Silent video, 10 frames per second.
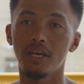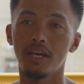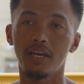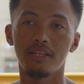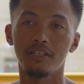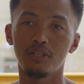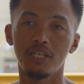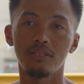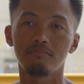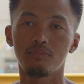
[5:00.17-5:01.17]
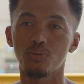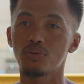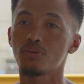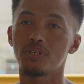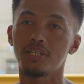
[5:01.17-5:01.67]
and then you need 2
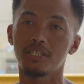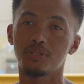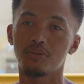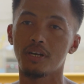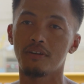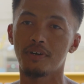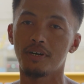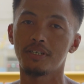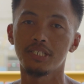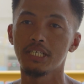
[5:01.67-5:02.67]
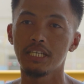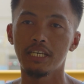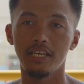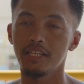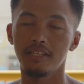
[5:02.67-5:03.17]
to 3 days to recover.
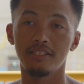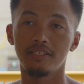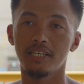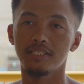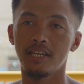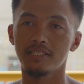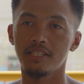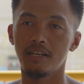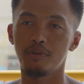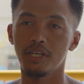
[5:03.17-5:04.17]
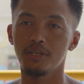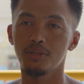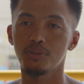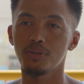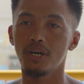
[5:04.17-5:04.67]
Then that's not gonna bring you
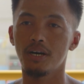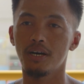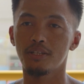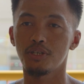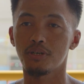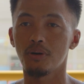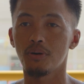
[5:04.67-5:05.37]
to your goal.